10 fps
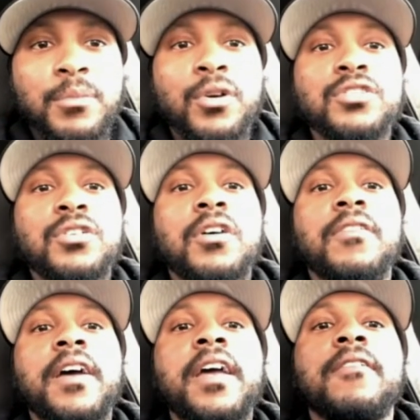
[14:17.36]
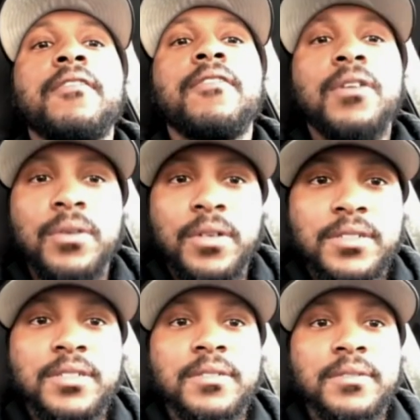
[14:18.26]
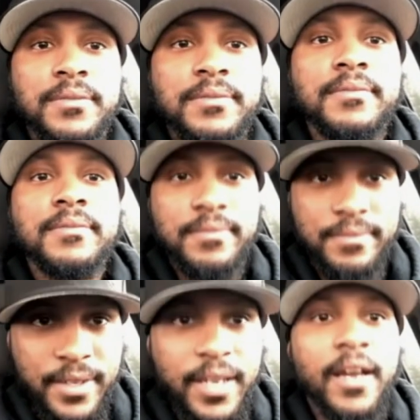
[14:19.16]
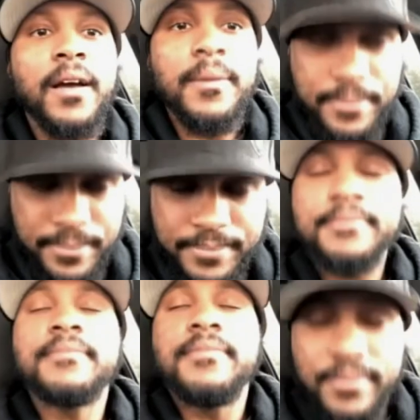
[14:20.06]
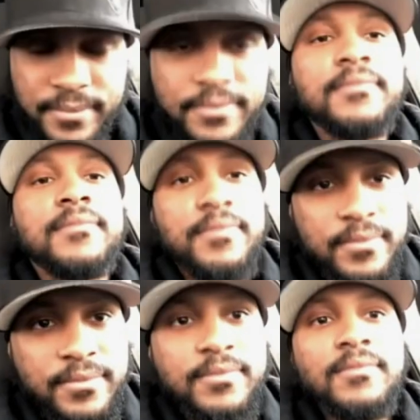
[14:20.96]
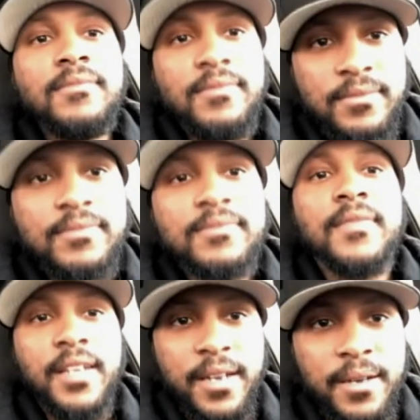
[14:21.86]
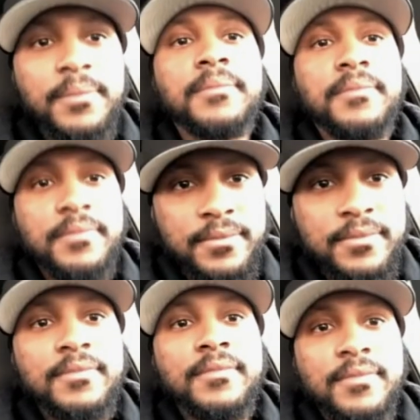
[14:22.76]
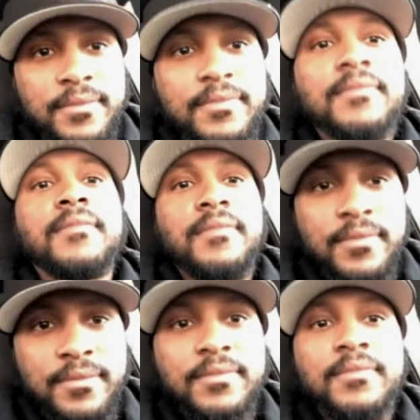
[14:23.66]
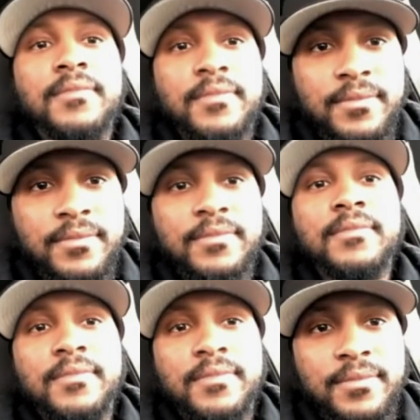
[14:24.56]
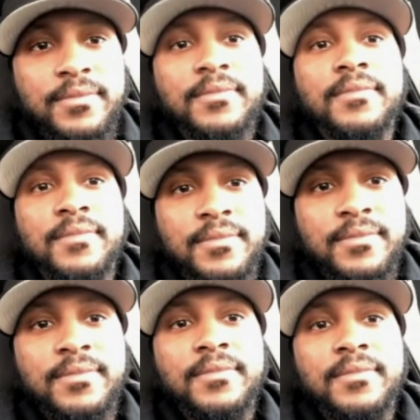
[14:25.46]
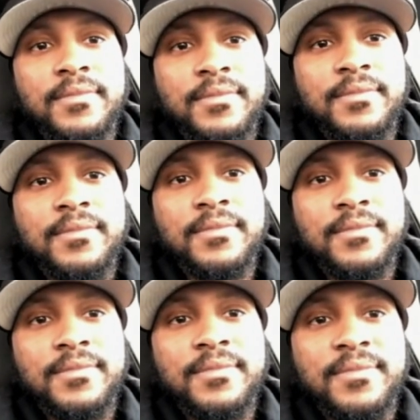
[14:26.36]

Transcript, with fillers: but that's because you're all so of an influence. Exactly. So yeah. that's still a peer pressure. So that's what I mean when I say yeah. that's a major lesson you can teach some young kids today.